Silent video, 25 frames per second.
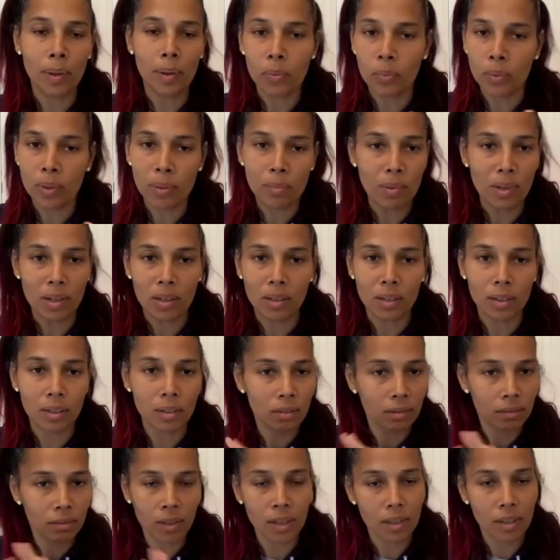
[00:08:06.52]

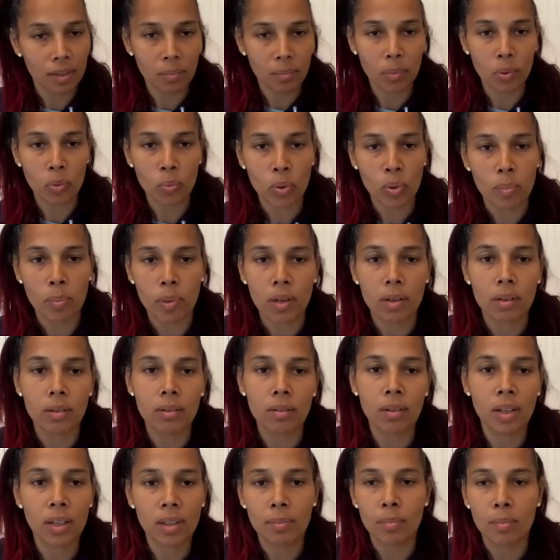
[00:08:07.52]
women, nothing but
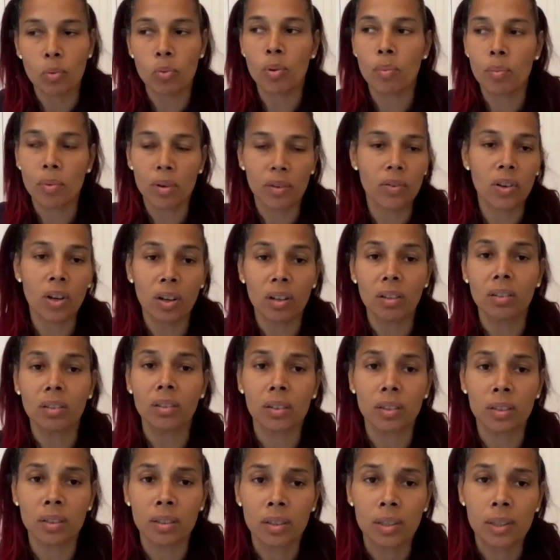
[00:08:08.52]
women of
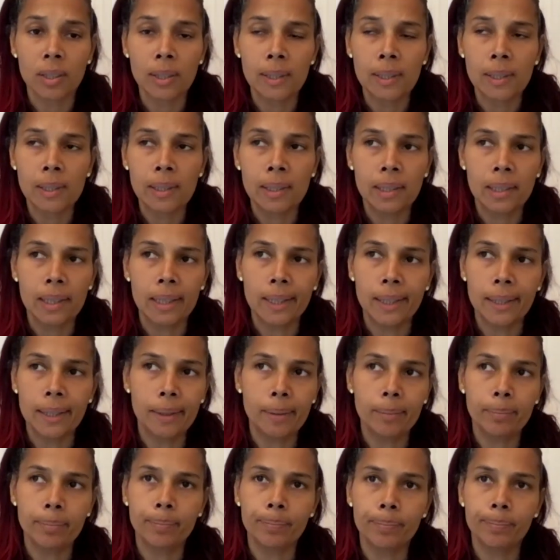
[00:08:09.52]
color.
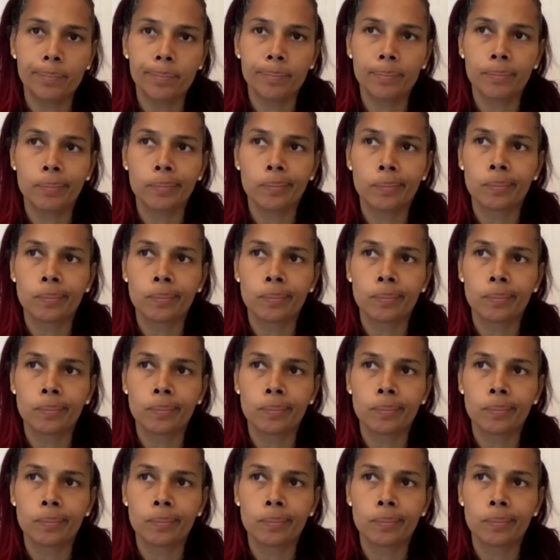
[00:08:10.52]
It